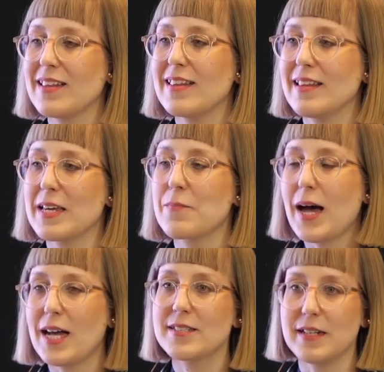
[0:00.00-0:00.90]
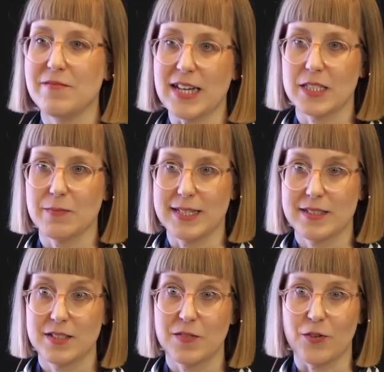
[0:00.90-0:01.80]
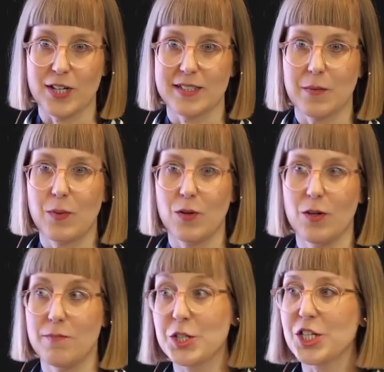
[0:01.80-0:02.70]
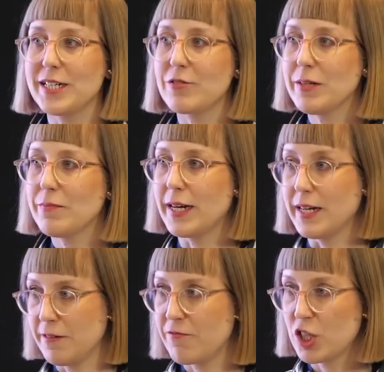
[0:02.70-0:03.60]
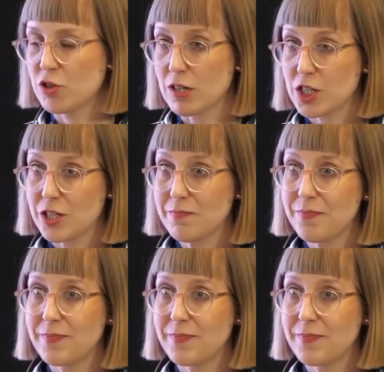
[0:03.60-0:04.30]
like past investments to, for example, machinery and infrastructure,